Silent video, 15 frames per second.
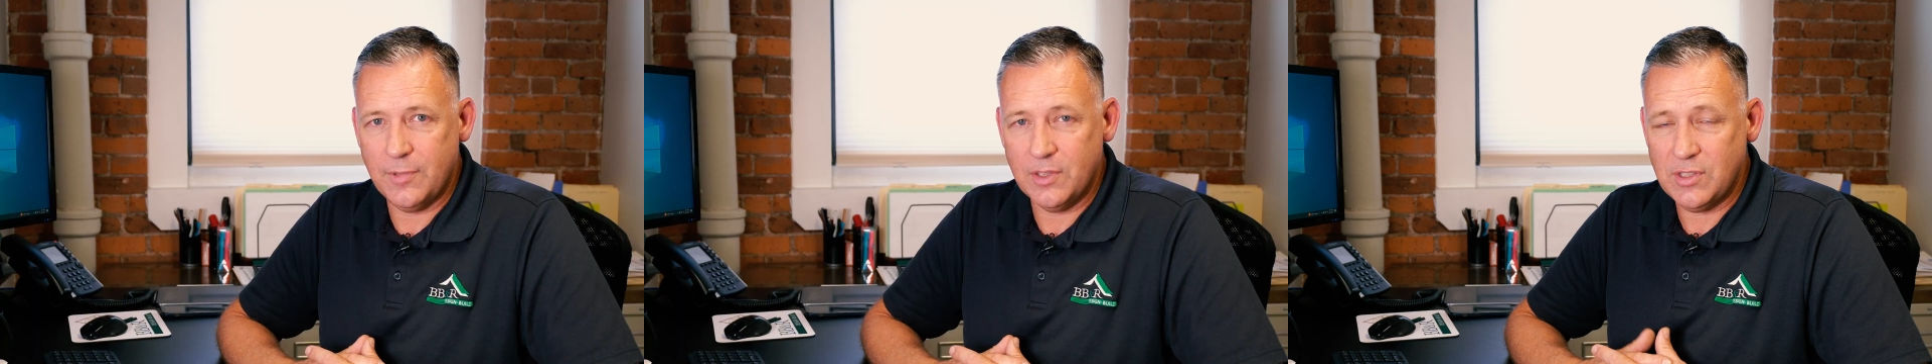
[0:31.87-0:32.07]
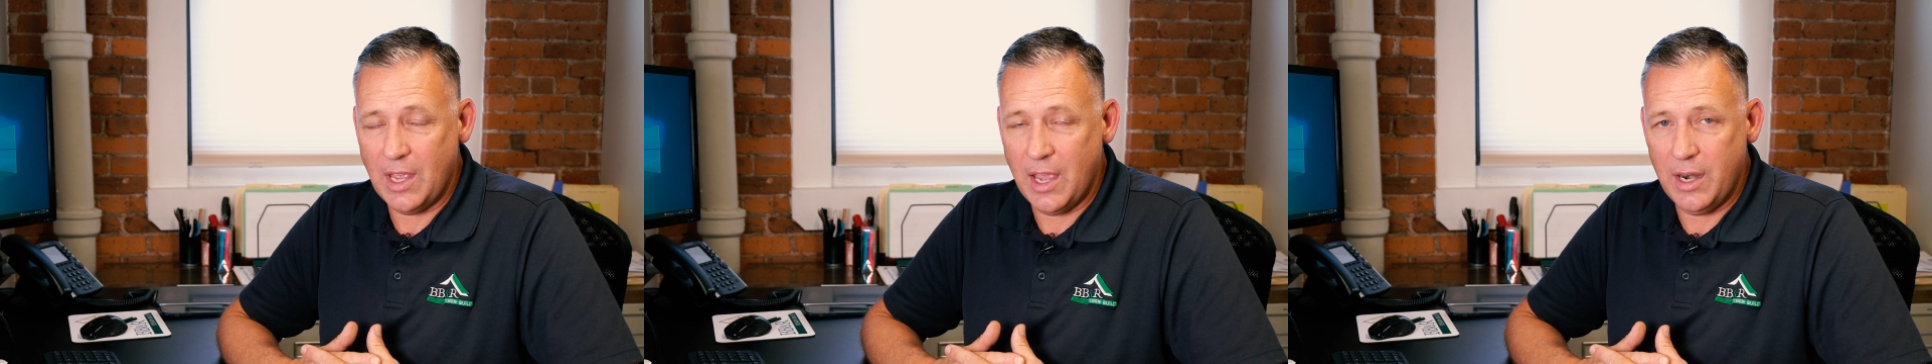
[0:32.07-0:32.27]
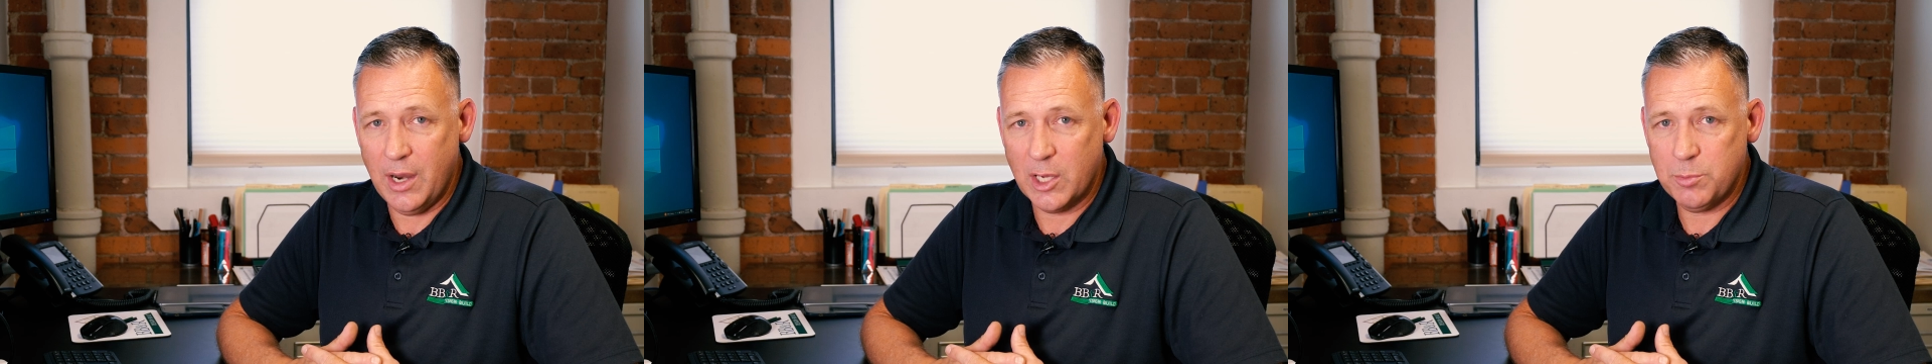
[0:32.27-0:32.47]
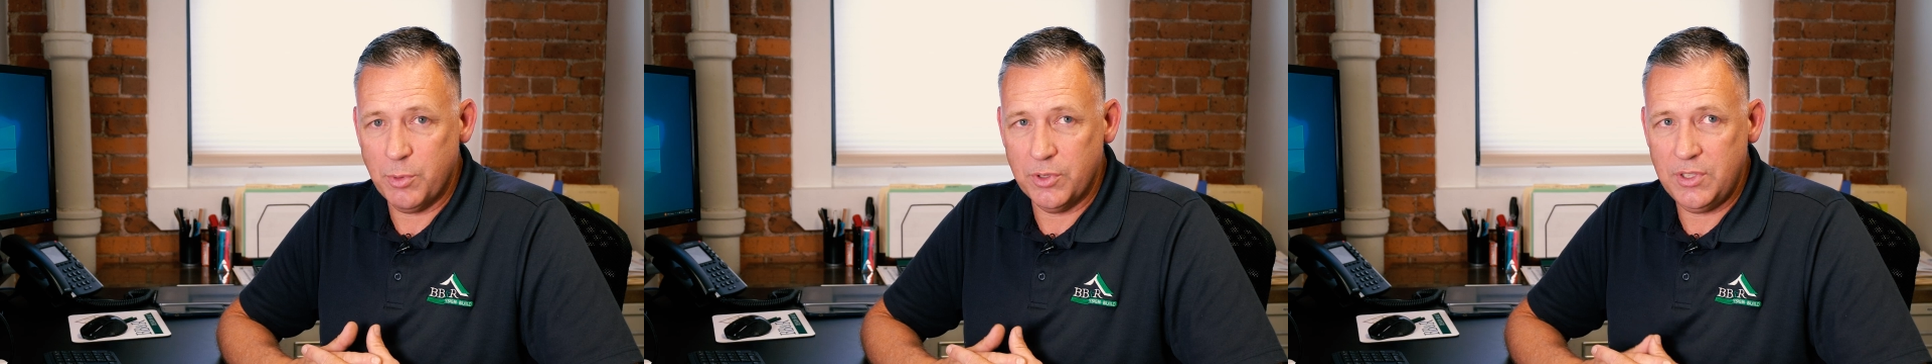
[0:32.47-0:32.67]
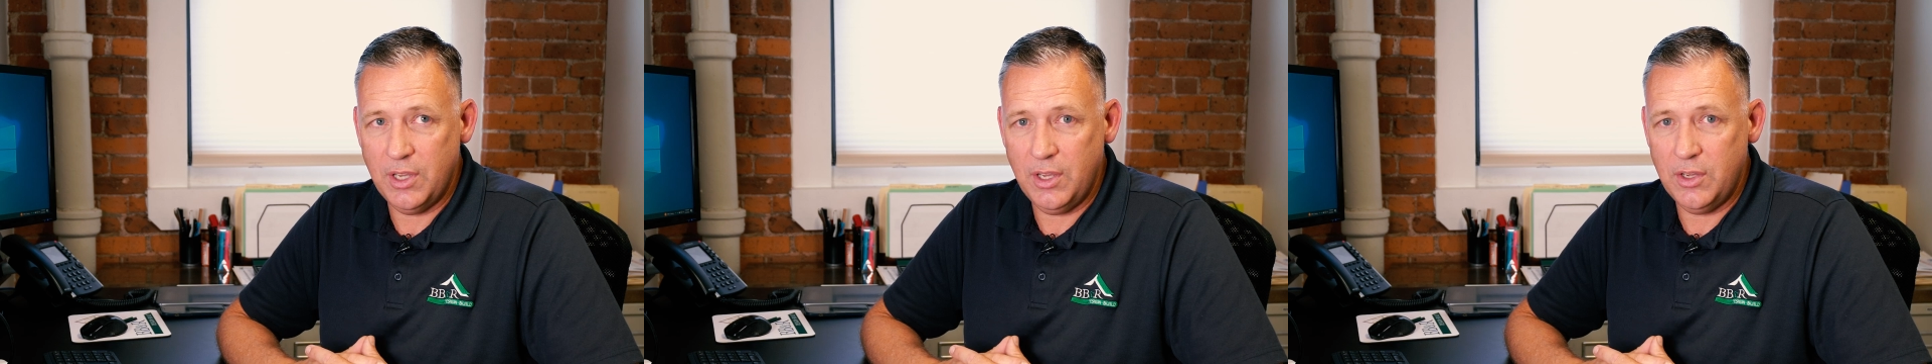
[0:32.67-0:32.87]
design
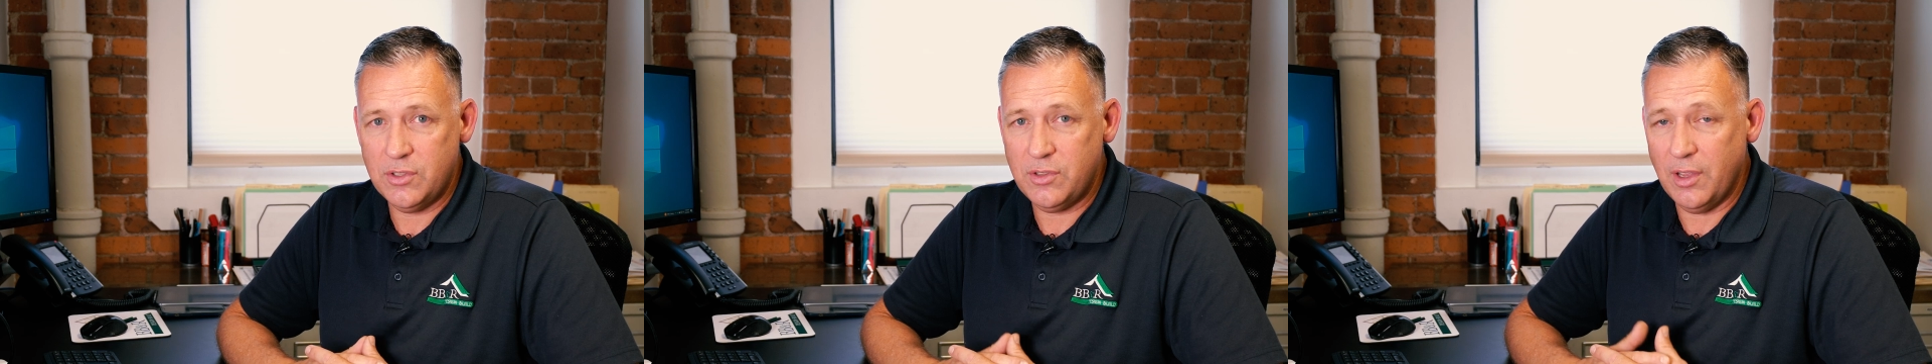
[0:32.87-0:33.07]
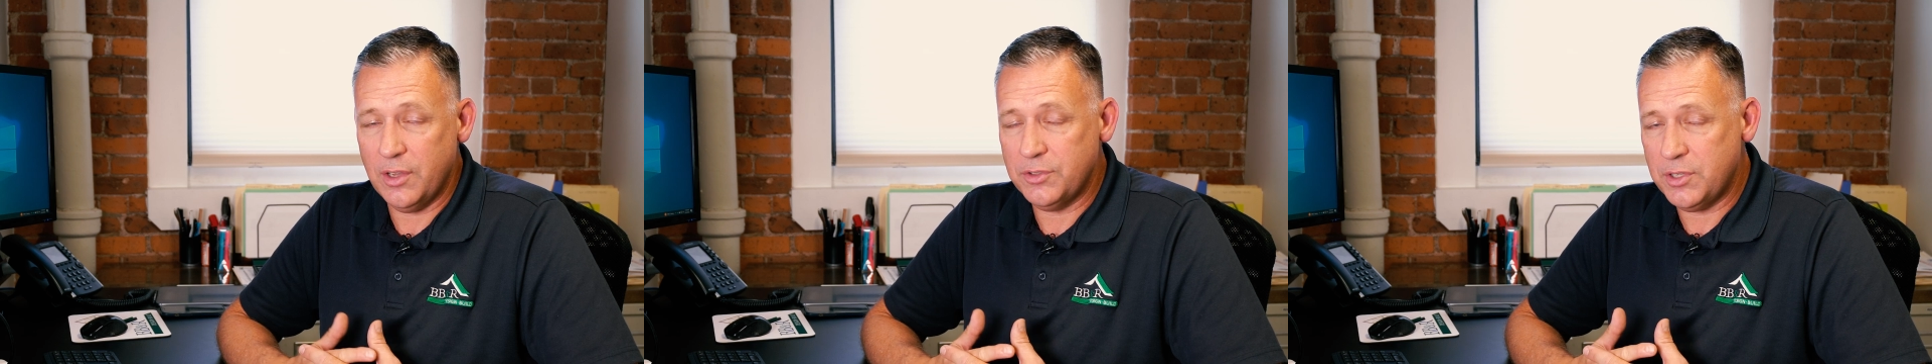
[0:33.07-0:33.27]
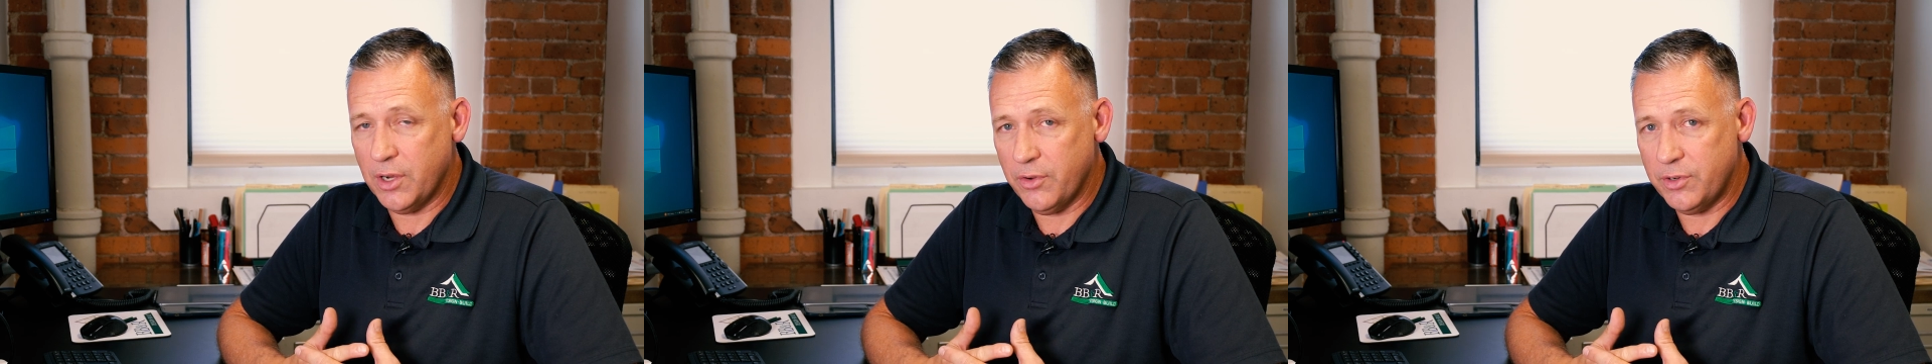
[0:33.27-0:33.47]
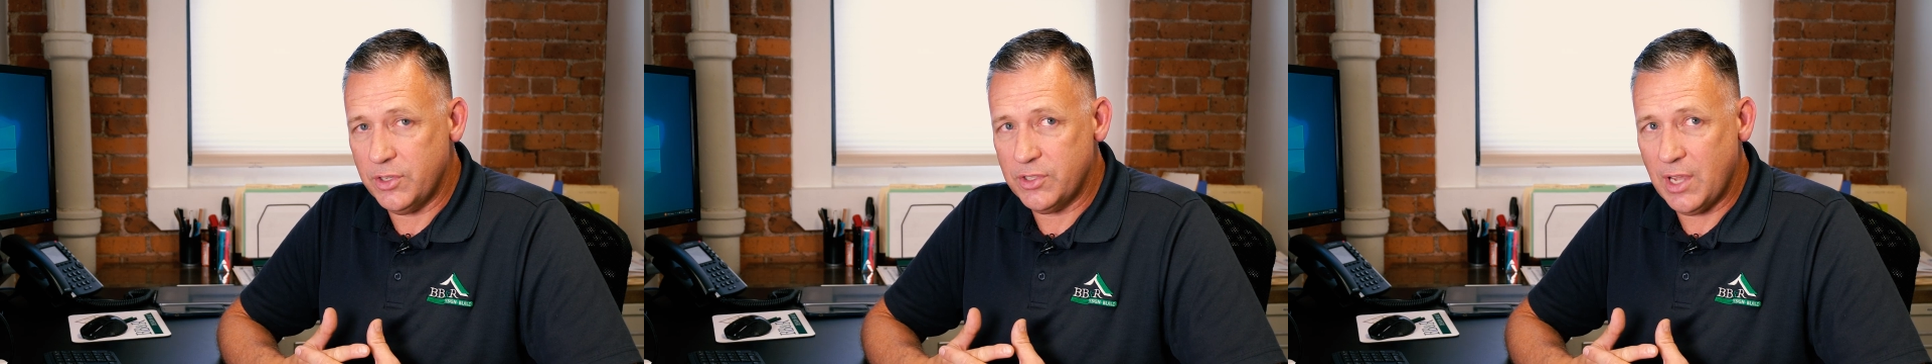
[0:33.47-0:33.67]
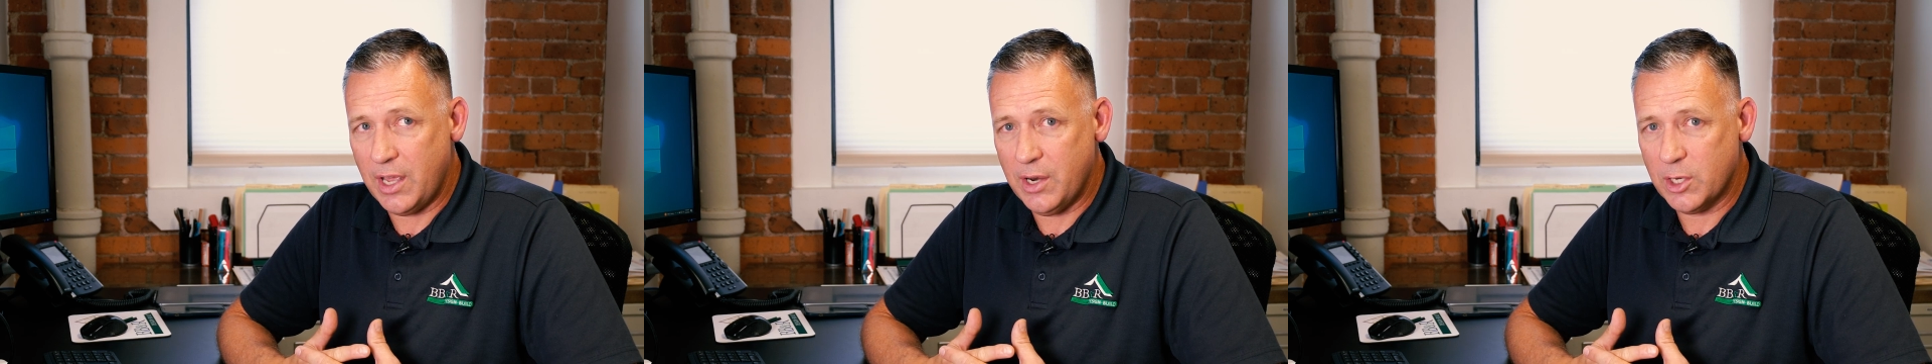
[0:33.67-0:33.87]
expertise, the interior
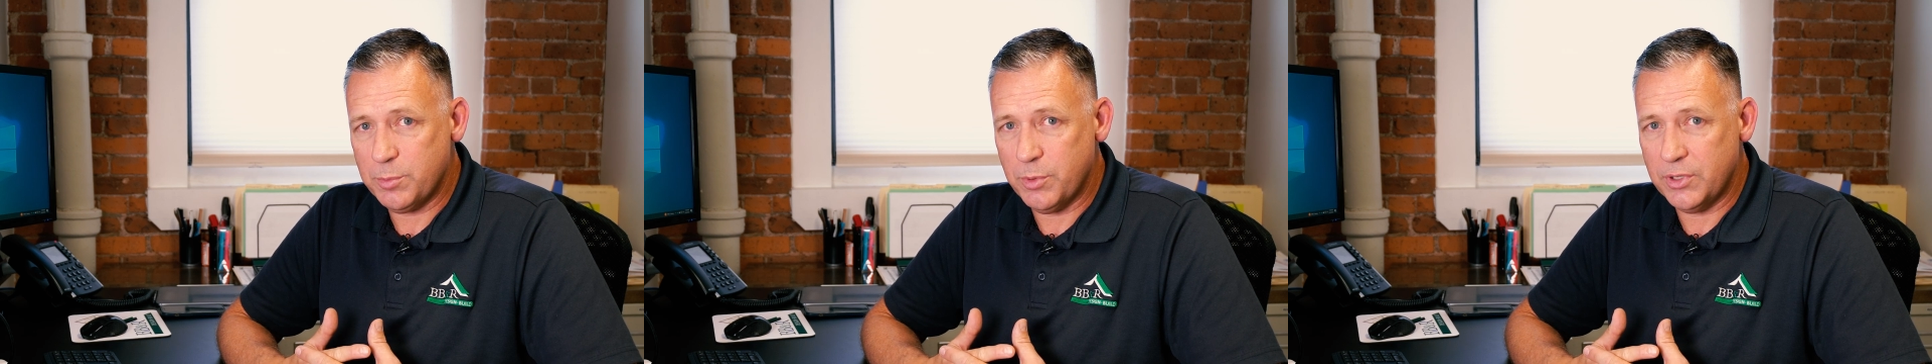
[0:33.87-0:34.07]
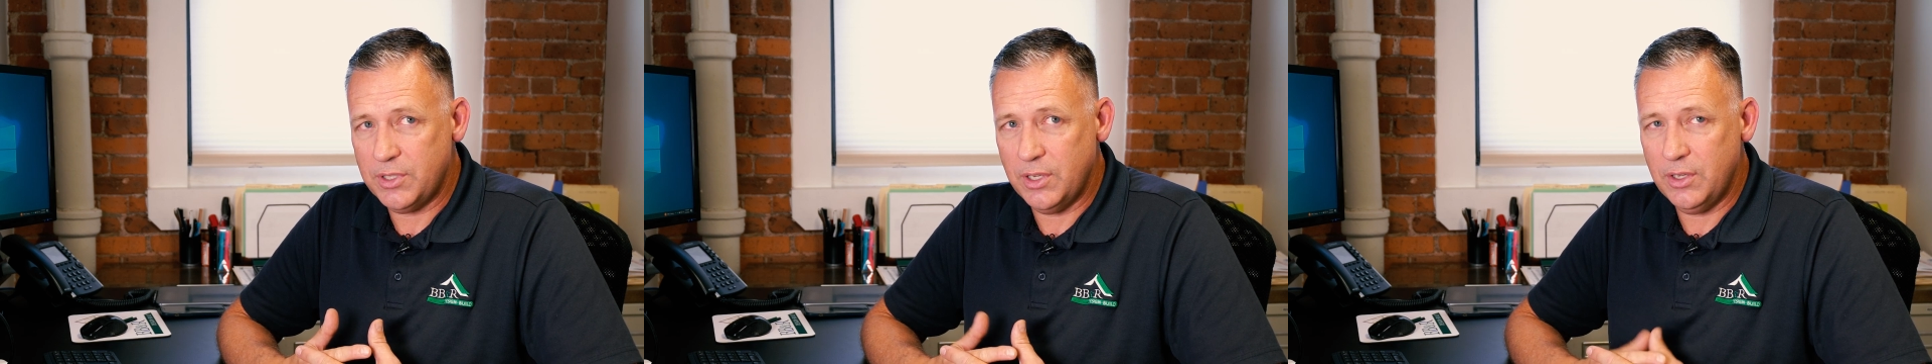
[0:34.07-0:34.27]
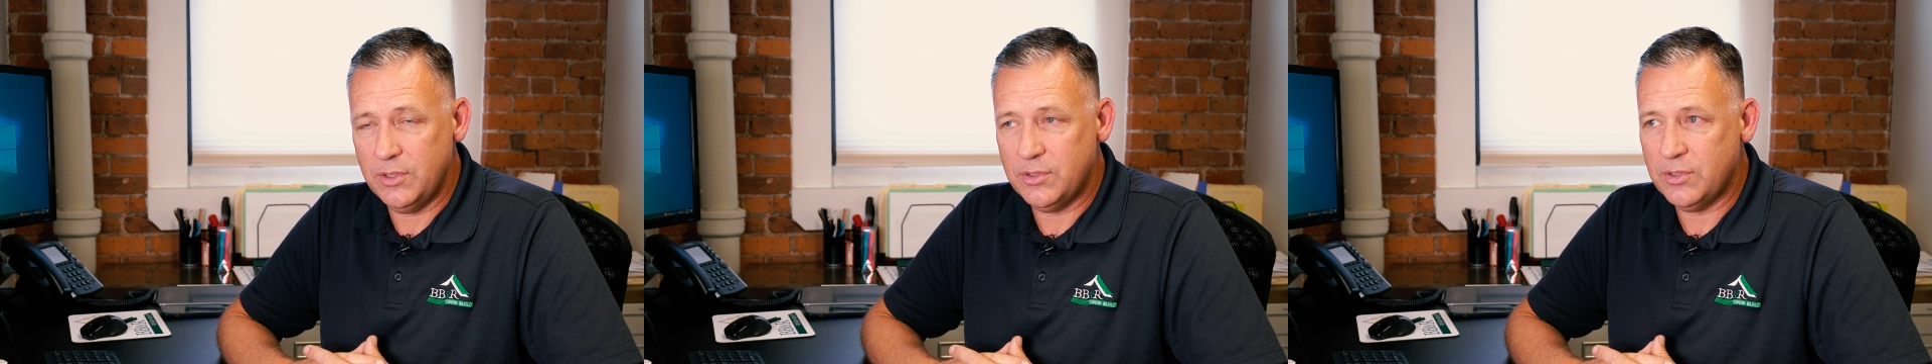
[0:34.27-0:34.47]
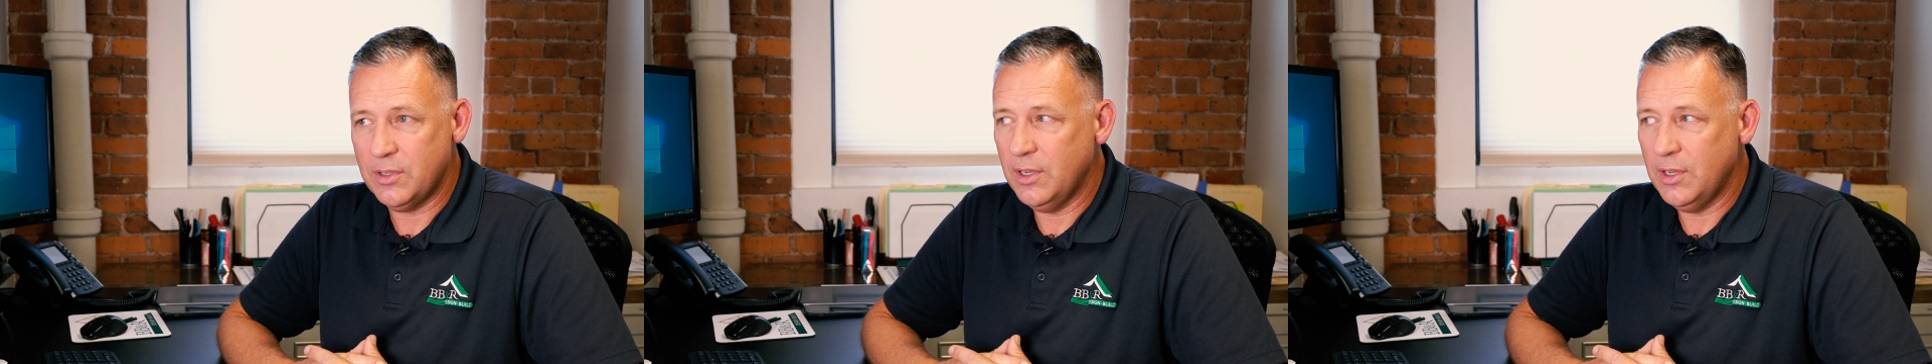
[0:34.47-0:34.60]
design expertise,